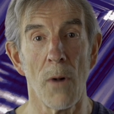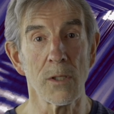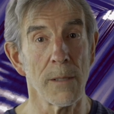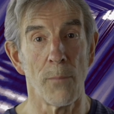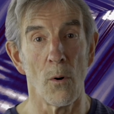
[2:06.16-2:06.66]

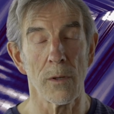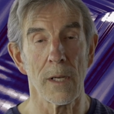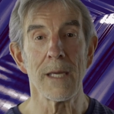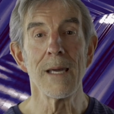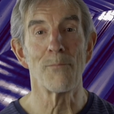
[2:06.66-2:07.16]
most
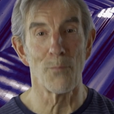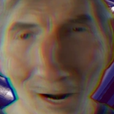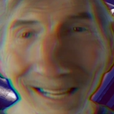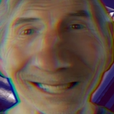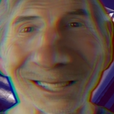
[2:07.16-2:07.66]
importantly,
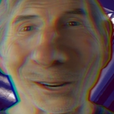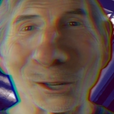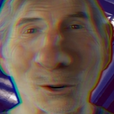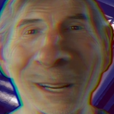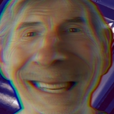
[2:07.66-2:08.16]
brain
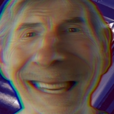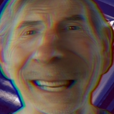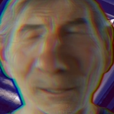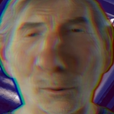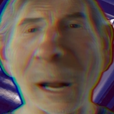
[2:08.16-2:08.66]
surgery.
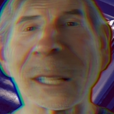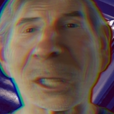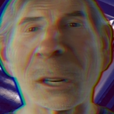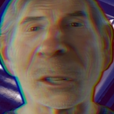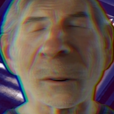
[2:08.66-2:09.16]
Yes, brain
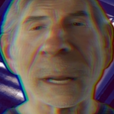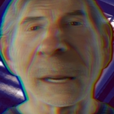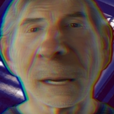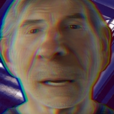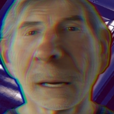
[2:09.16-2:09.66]
surgery.
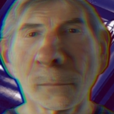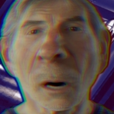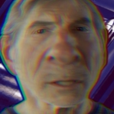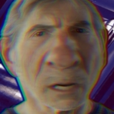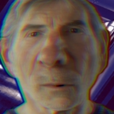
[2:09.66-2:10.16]

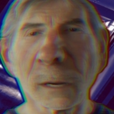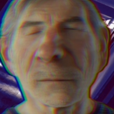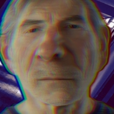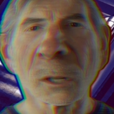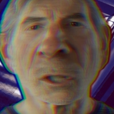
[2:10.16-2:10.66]
Basket
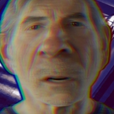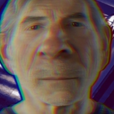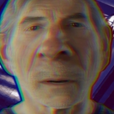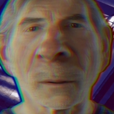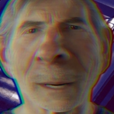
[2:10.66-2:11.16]
weaving was a joke,
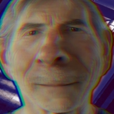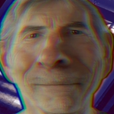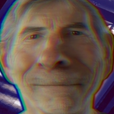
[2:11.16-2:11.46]
by the way.